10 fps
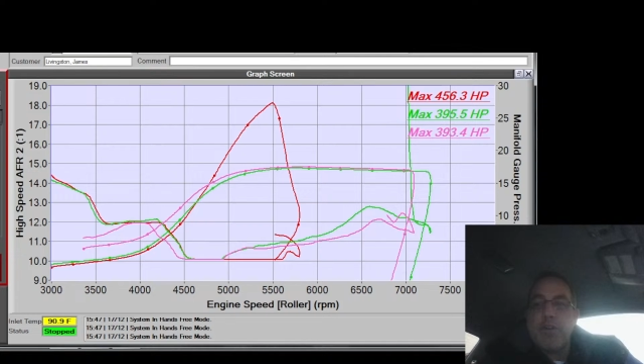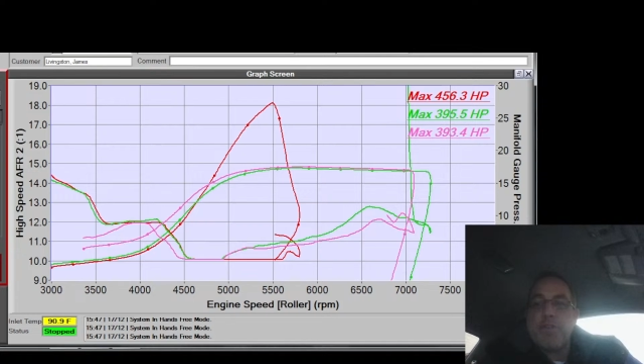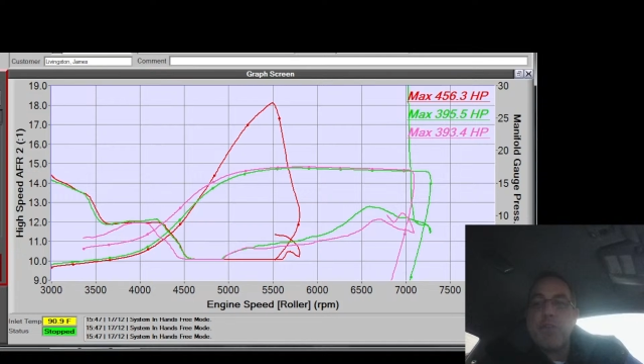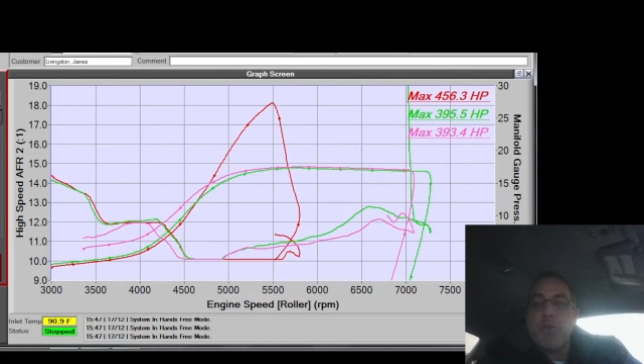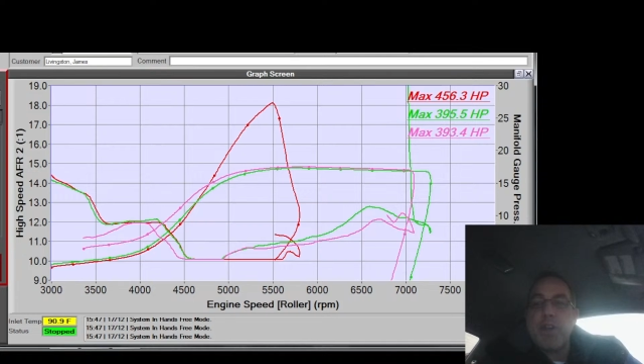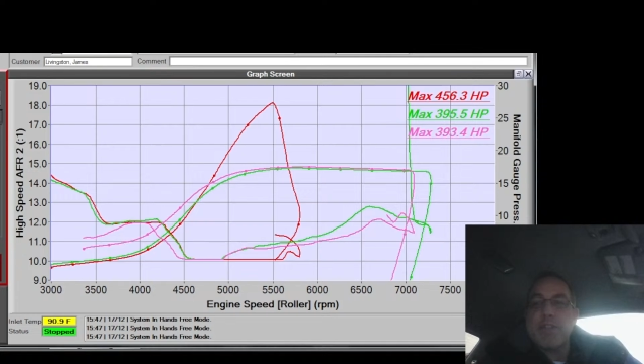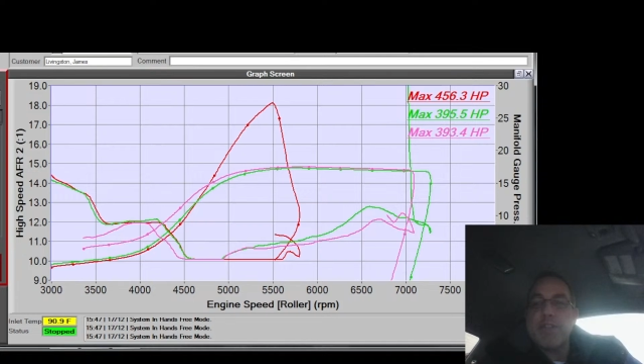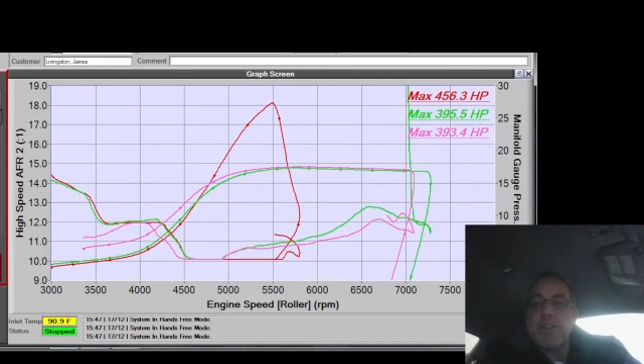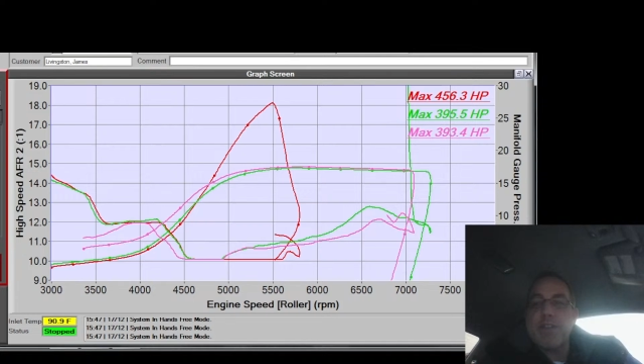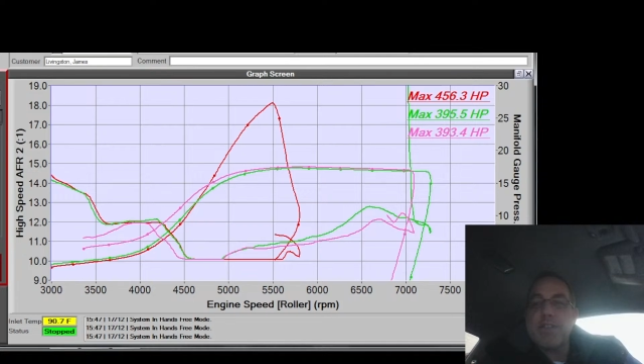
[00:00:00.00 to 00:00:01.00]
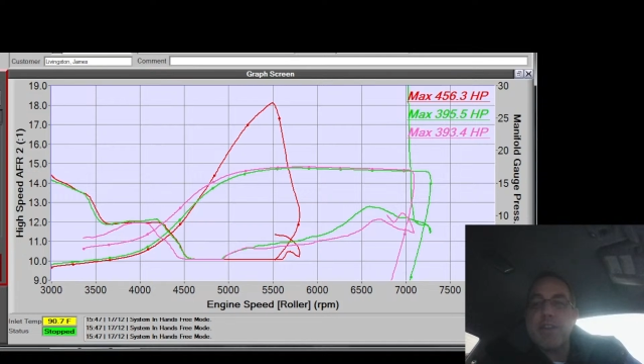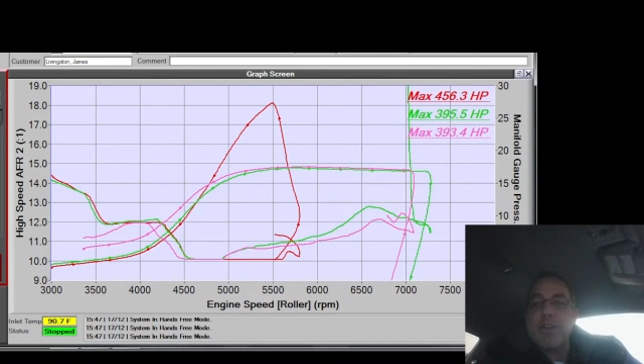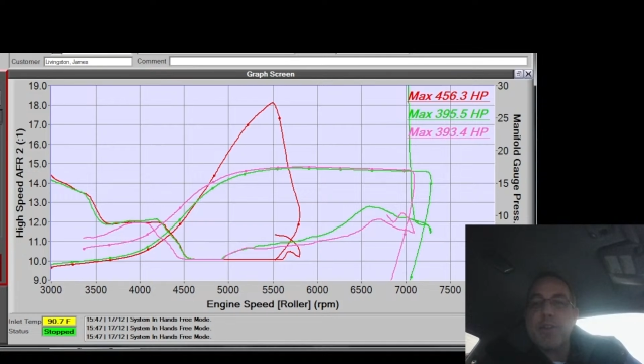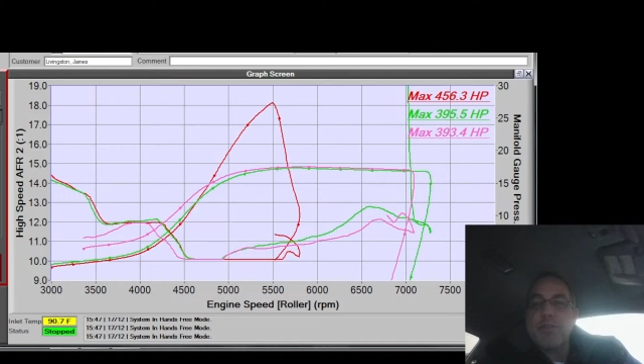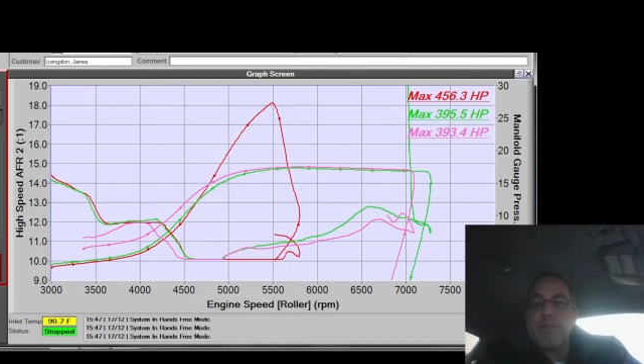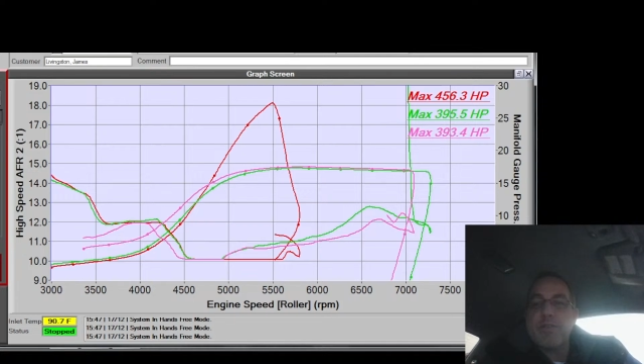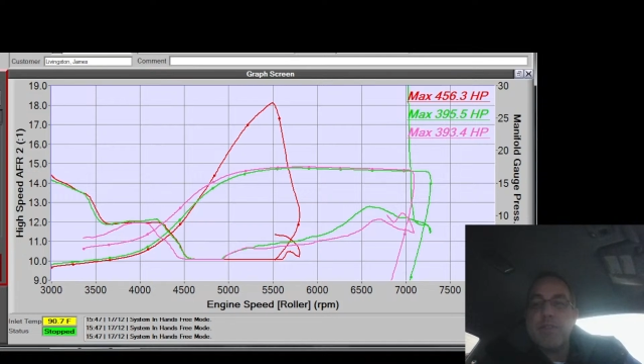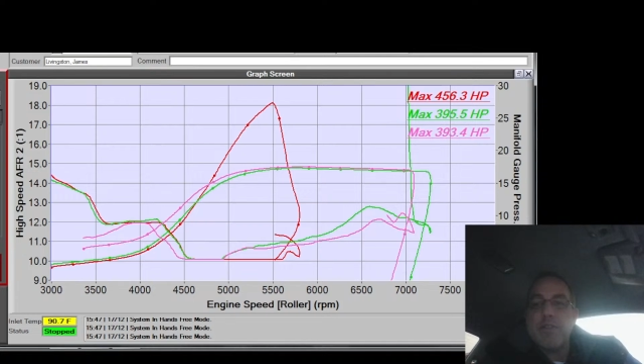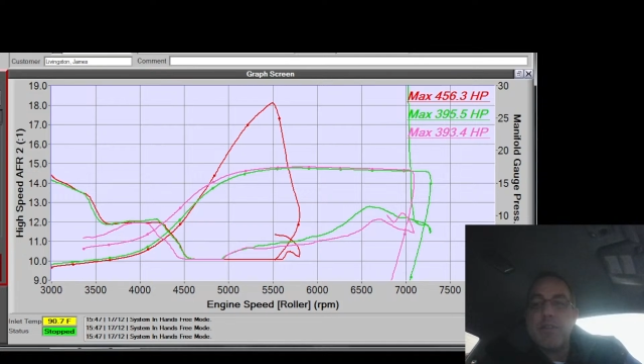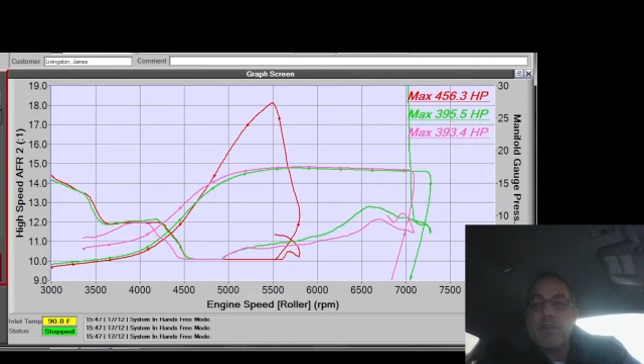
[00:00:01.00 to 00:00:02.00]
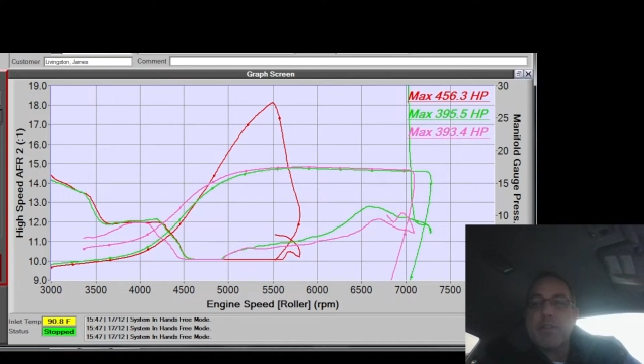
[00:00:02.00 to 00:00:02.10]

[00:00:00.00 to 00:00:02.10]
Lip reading: Fourier series and integrals. Ugh.